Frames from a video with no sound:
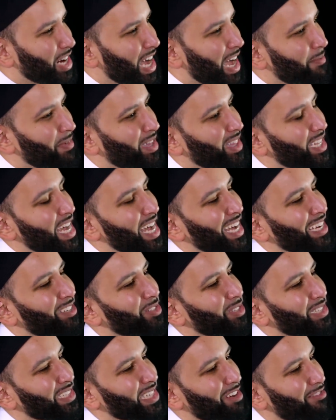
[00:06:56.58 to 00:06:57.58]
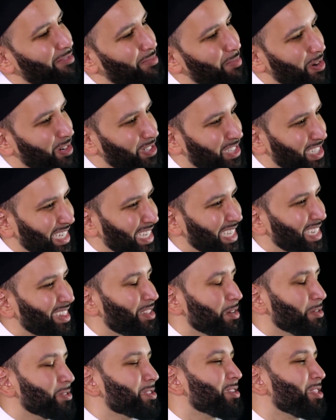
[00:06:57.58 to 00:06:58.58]
Rahma, the angels of mercy.
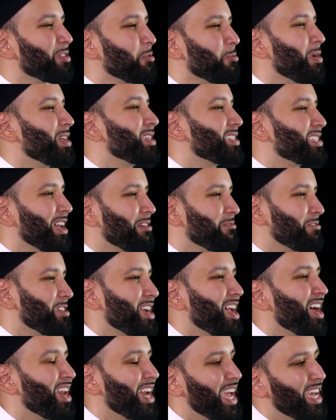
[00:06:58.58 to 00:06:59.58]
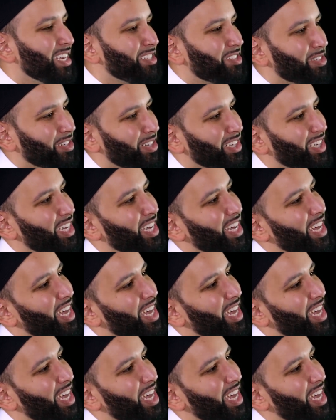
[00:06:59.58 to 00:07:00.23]
Those are the ones that would not enter.